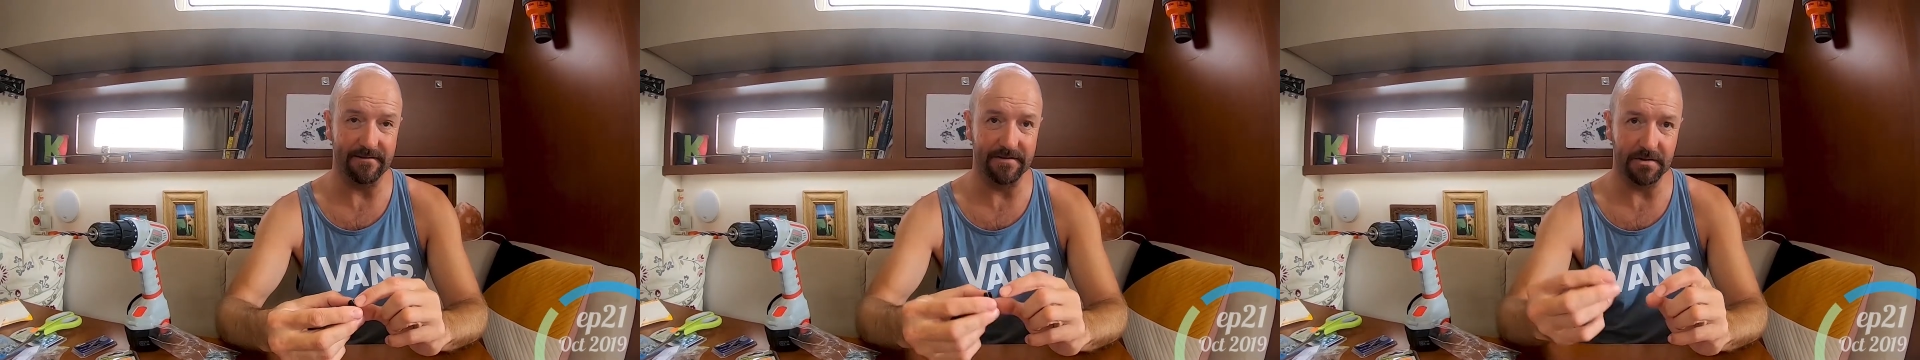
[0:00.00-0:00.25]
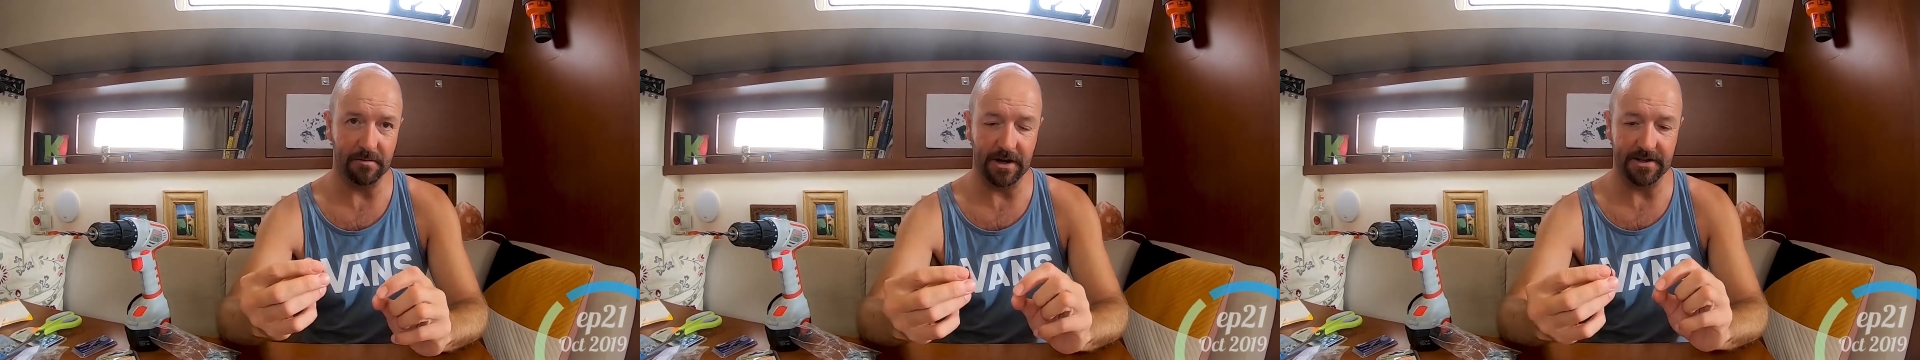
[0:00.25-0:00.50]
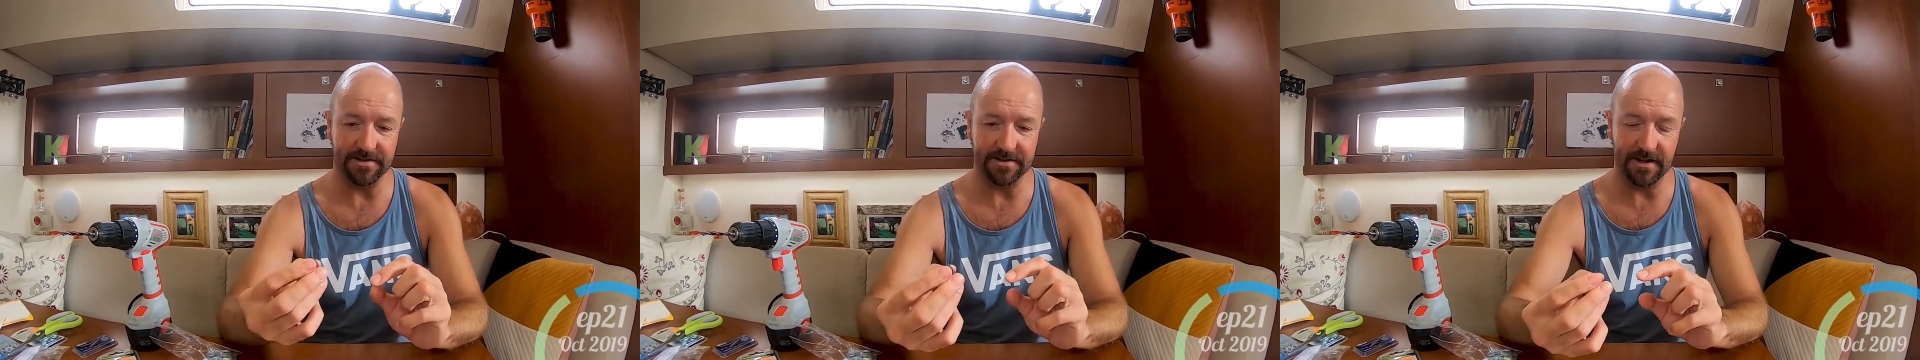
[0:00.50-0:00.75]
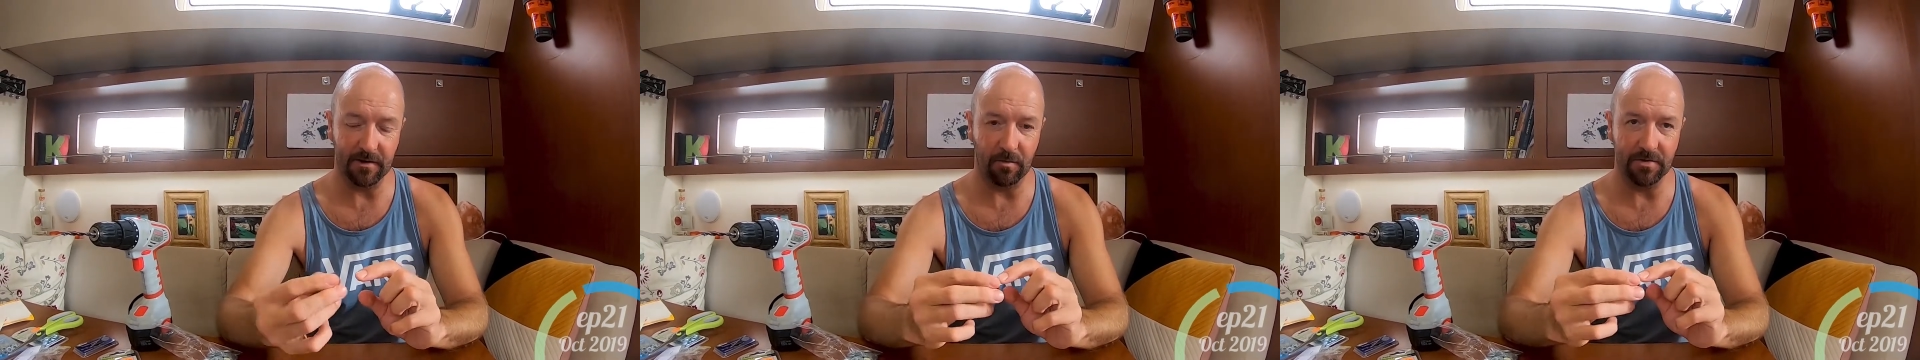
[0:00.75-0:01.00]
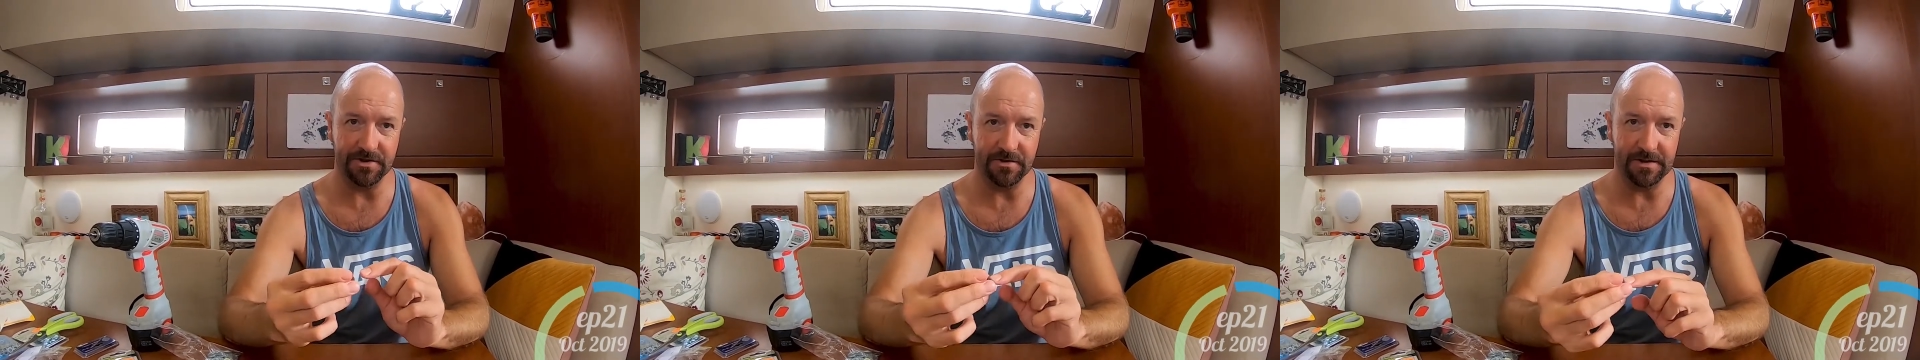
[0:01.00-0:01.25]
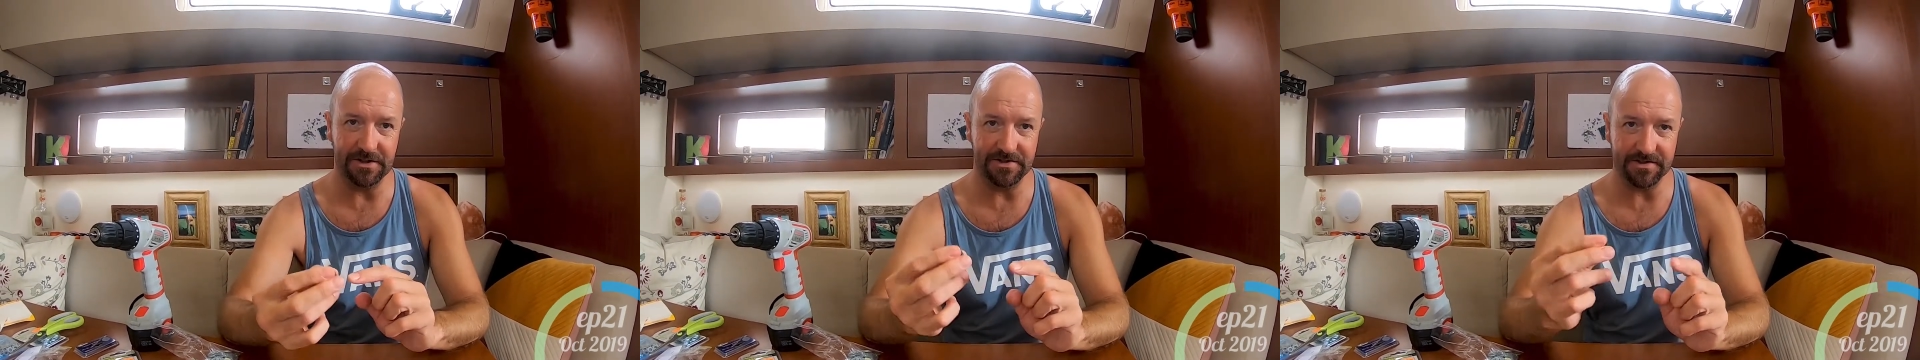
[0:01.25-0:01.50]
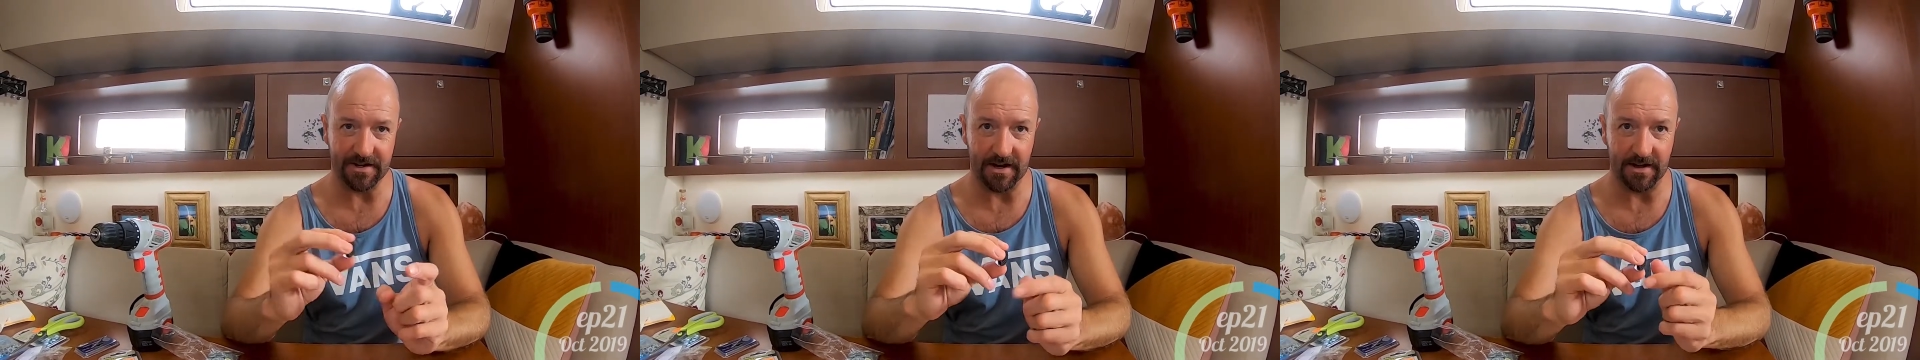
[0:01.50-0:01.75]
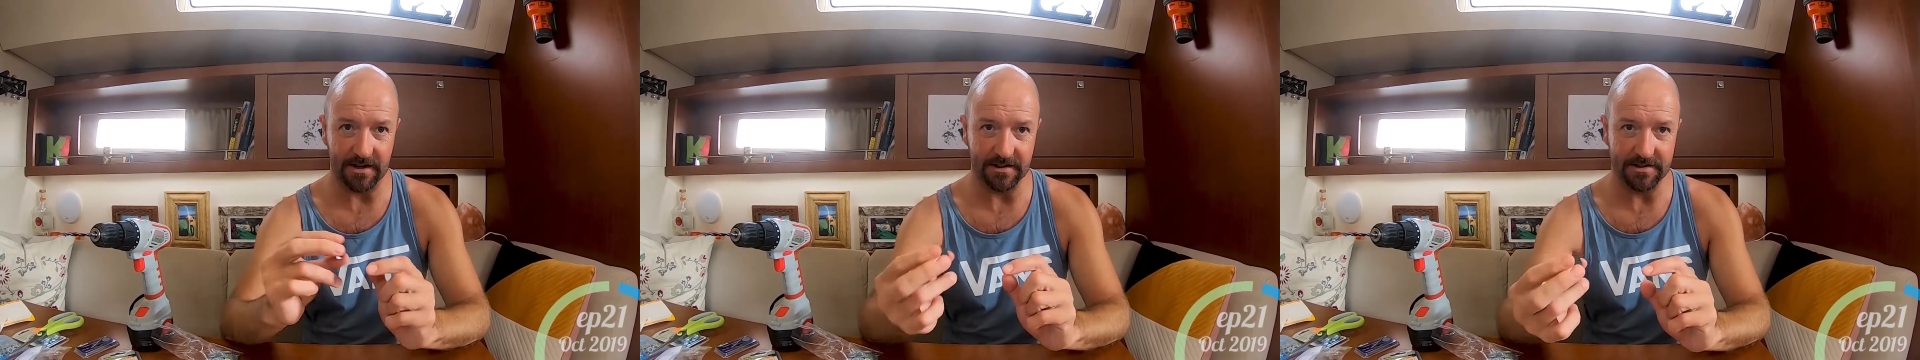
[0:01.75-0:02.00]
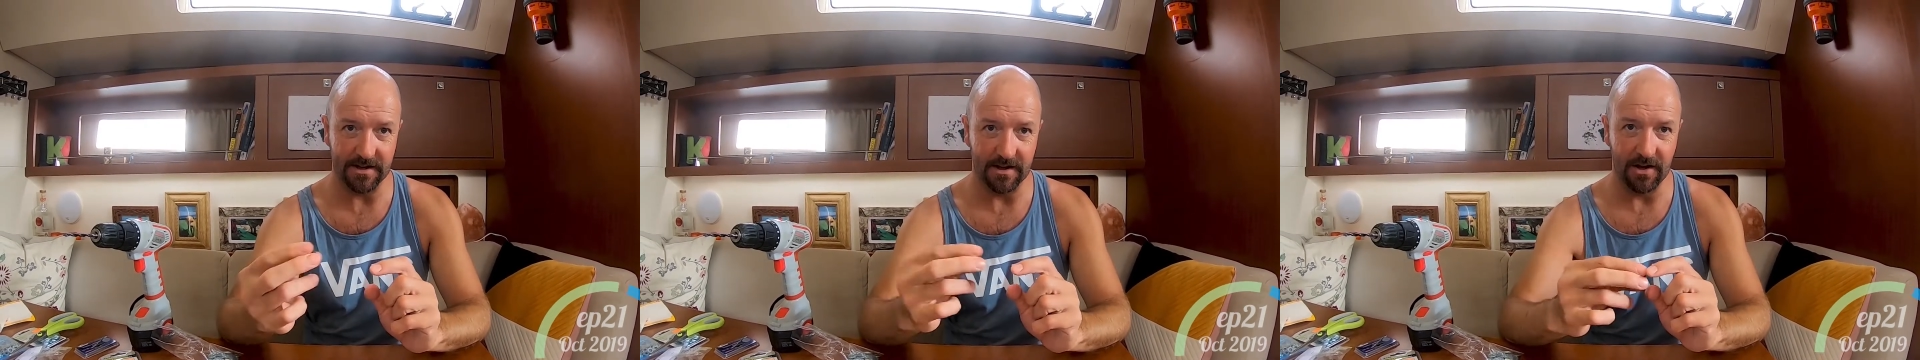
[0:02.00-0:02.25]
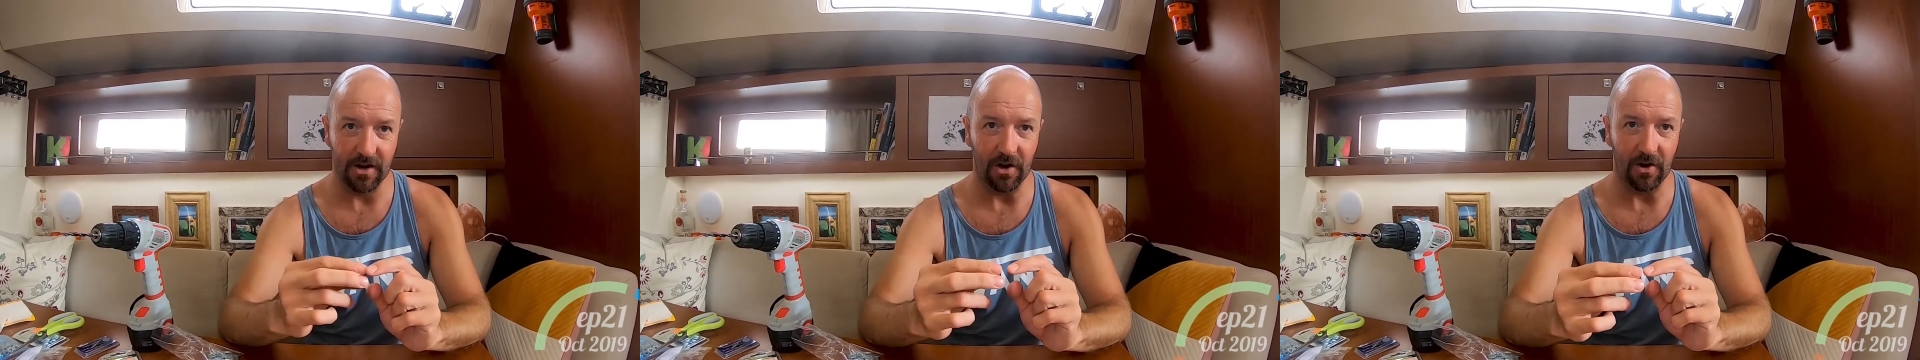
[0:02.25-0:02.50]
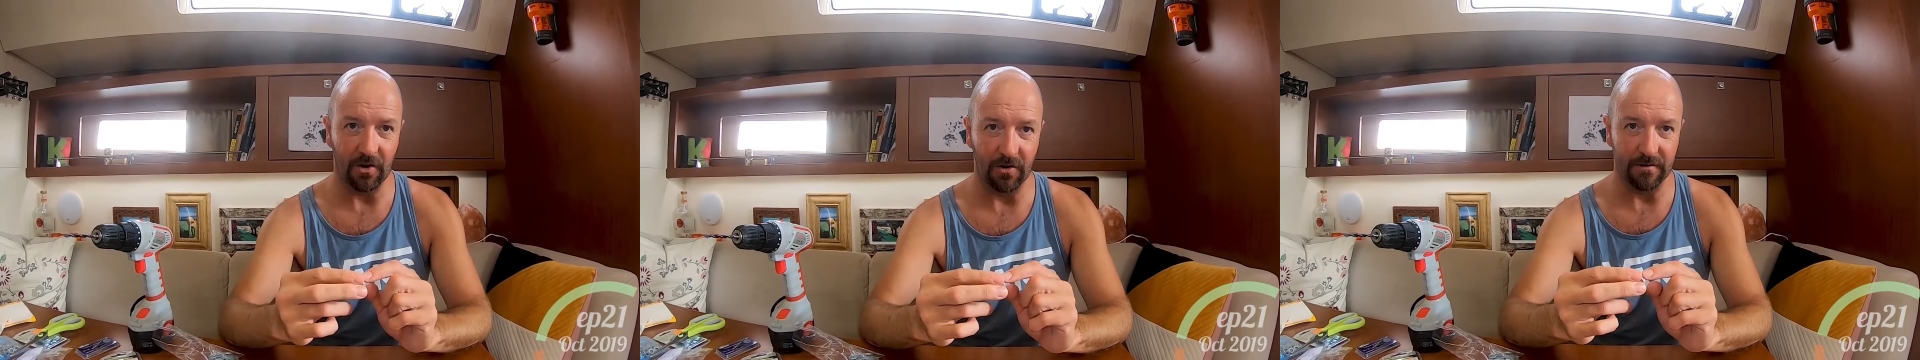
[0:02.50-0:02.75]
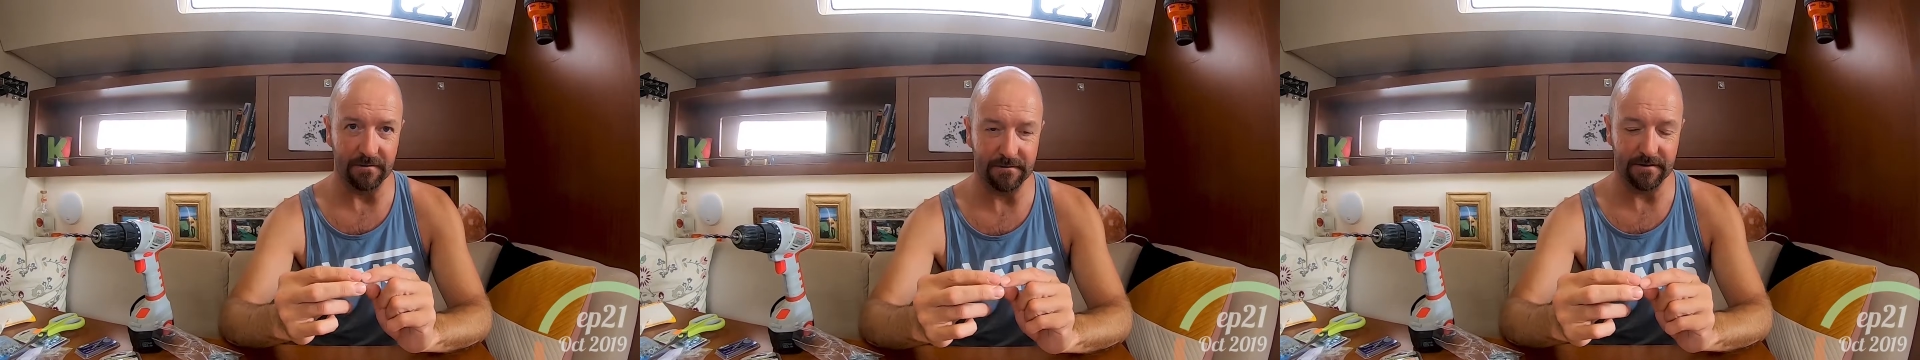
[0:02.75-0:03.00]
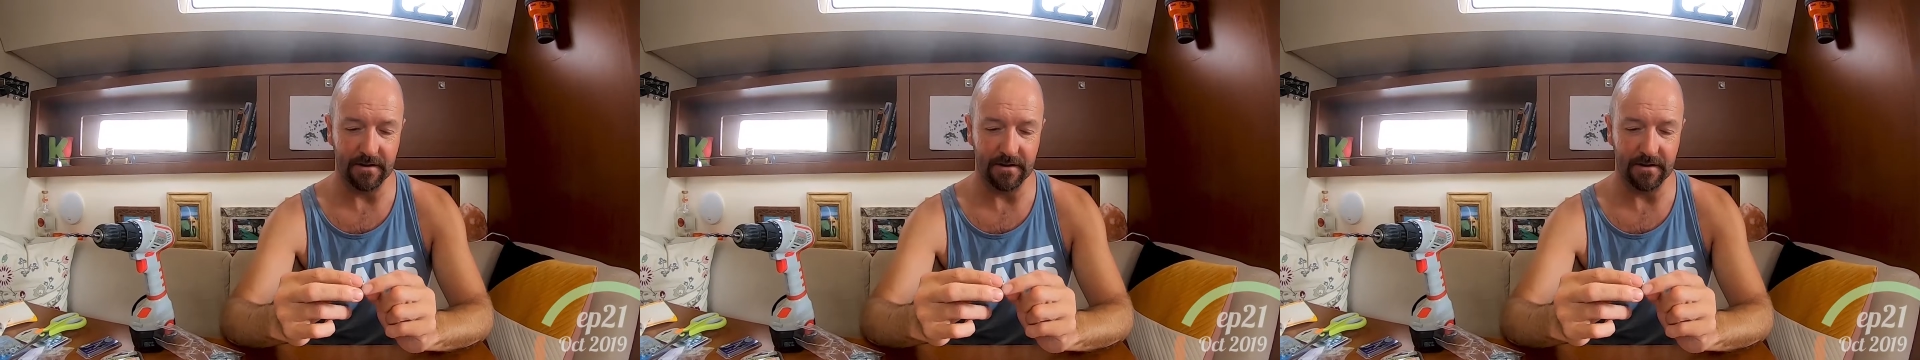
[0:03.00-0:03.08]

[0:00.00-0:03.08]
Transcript: so we're going to stick one to each side of